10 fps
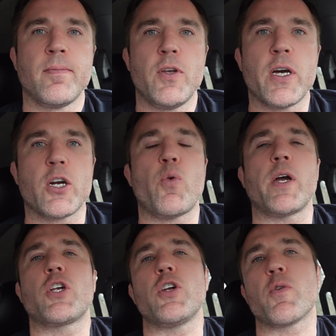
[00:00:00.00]
You got to
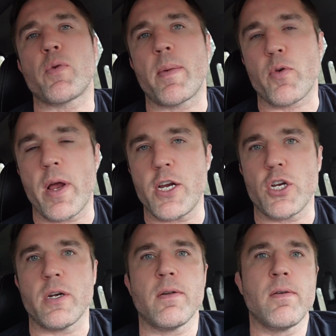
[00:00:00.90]
question your
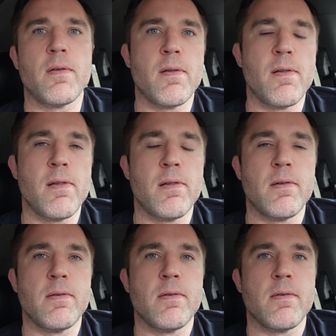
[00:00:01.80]
preparation.
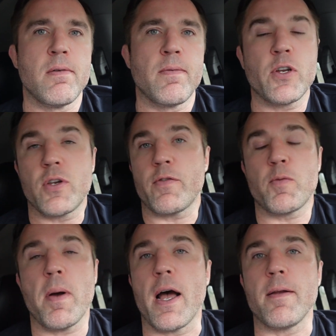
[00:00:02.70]
It's a tough
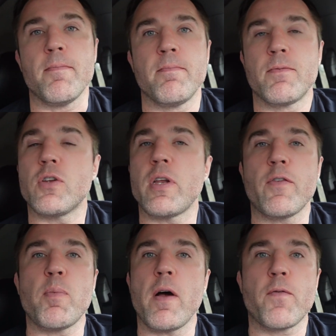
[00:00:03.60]
spot. It's a tough
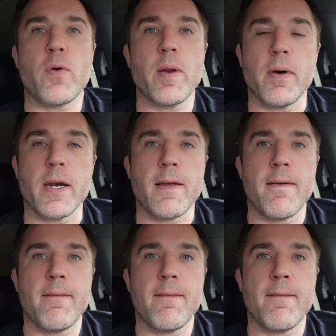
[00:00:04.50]
spot for anybody.